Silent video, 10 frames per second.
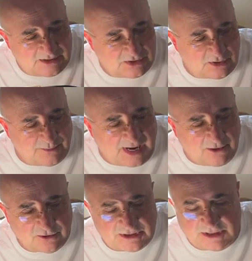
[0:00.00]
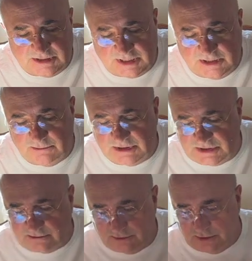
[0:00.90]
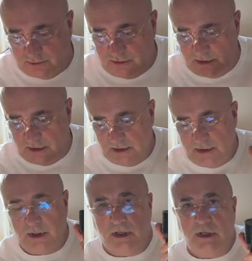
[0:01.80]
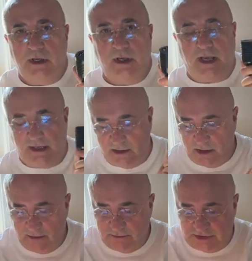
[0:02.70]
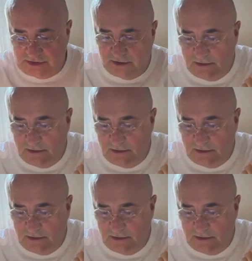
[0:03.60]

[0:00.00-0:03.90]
so the power is continuous through, and comes